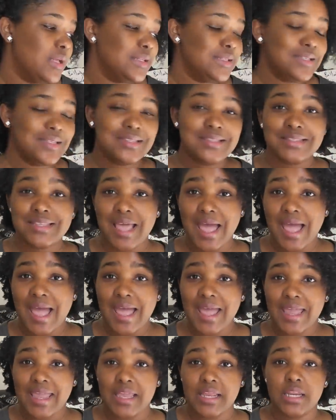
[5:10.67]

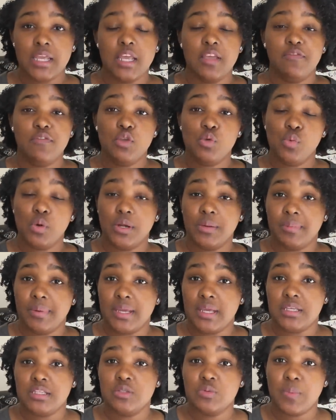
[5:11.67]
decide if you want to
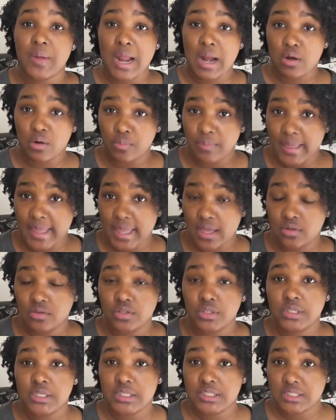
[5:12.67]
be spiral bound
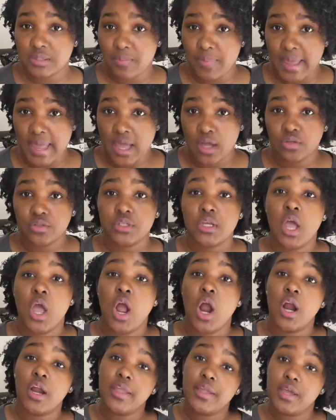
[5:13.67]
or disc bound.
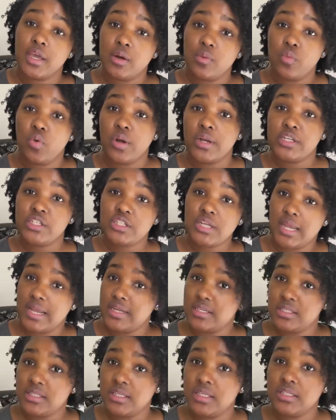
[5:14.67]
Are you going to want to
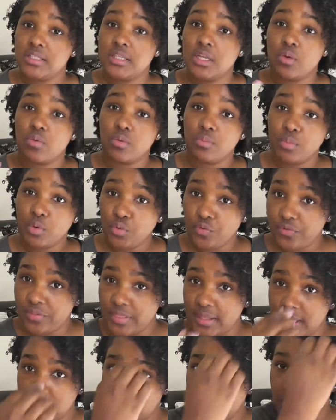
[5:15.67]
change things up, remove
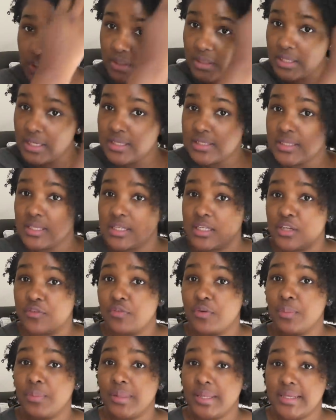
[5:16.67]
things, put things in
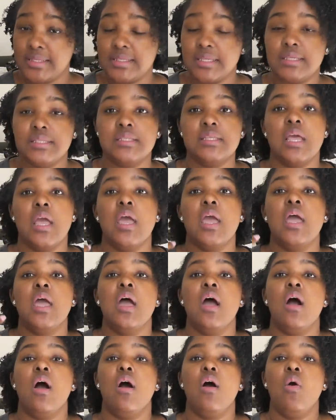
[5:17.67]
different places?
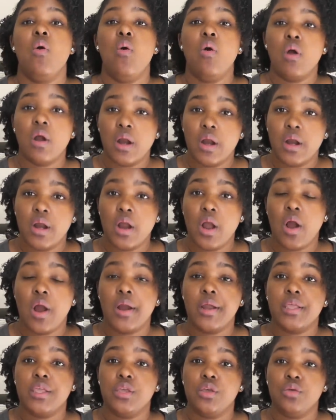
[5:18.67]
Or
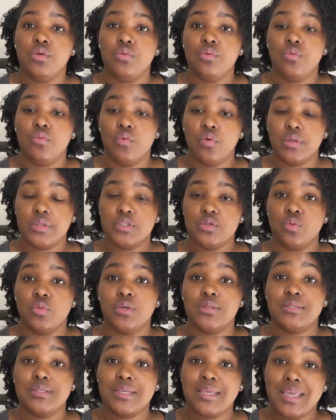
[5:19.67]
are you going to
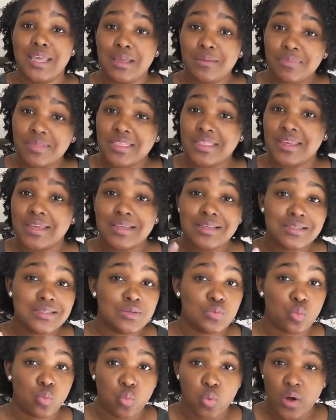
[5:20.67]
want to keep
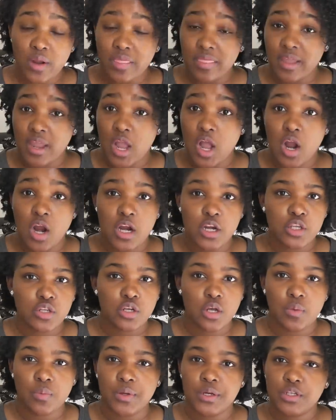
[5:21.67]
things where they are? You
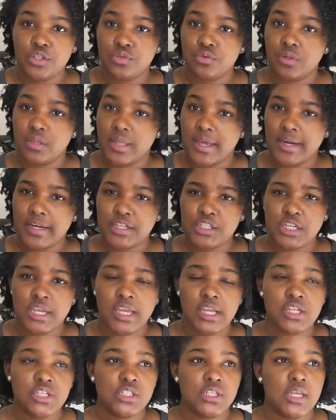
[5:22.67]
don't want to do a lot of
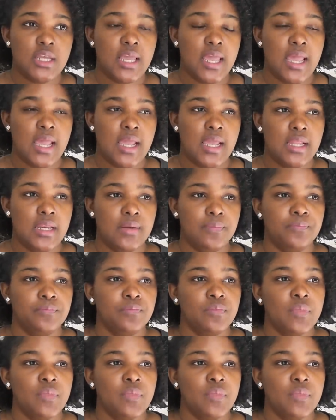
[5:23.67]
changing and